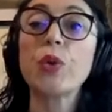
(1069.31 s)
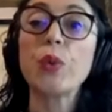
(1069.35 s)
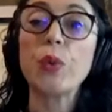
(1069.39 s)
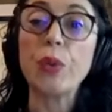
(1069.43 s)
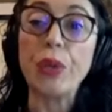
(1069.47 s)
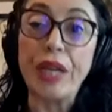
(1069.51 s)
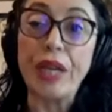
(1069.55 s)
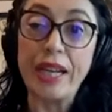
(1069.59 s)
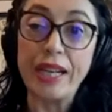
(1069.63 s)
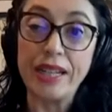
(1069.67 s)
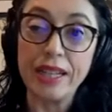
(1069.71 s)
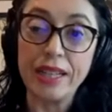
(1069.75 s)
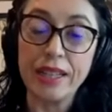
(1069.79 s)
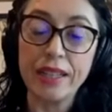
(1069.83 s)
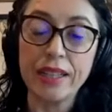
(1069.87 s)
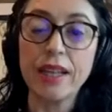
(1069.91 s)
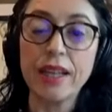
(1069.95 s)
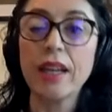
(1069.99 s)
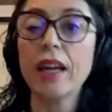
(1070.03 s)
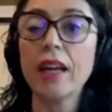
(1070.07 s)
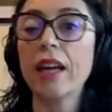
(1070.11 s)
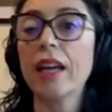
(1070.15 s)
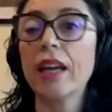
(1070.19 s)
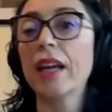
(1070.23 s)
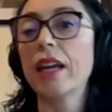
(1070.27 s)
created
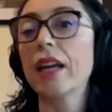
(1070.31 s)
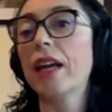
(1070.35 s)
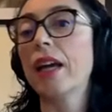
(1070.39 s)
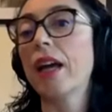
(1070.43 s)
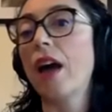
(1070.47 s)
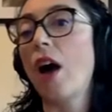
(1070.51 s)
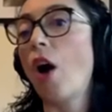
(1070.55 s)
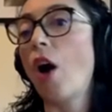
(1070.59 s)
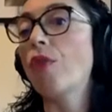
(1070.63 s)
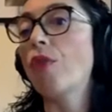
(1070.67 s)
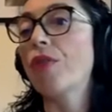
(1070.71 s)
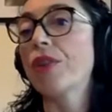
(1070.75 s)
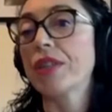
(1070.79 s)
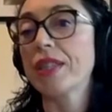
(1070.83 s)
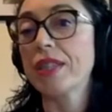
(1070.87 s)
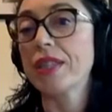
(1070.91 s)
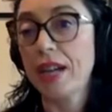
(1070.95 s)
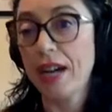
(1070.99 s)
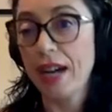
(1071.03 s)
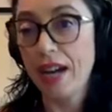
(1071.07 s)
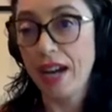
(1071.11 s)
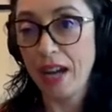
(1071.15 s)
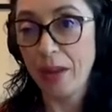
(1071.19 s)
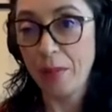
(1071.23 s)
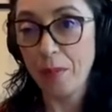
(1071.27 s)
over
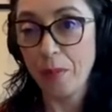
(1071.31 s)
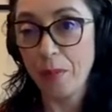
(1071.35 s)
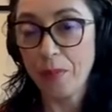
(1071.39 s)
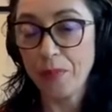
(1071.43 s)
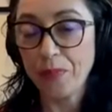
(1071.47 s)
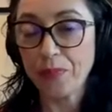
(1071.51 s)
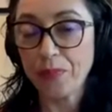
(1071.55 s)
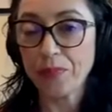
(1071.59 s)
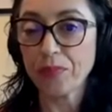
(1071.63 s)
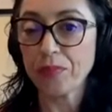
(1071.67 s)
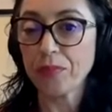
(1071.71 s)
time